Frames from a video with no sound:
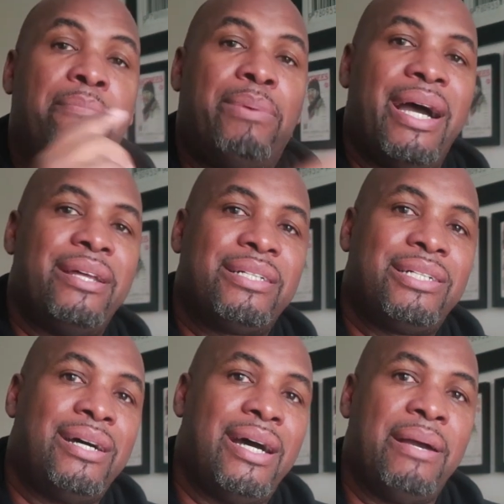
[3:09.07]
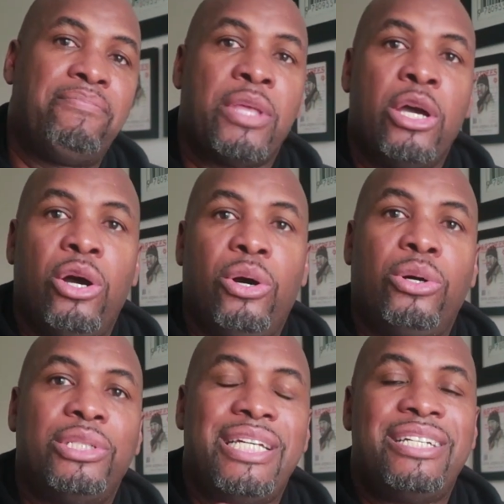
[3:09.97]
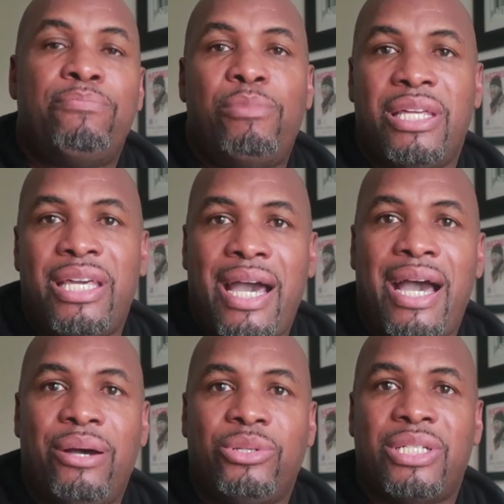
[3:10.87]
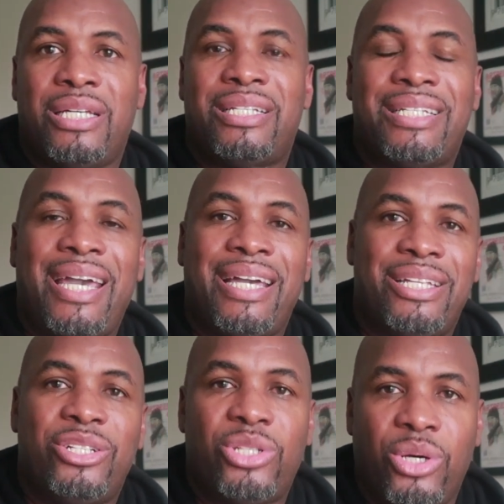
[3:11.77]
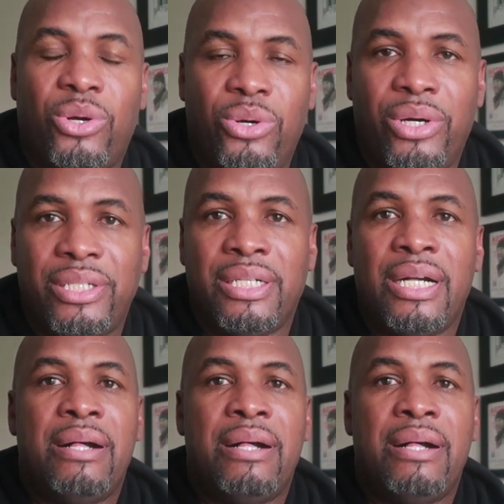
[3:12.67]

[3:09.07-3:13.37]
by the time all these media houses take this to court,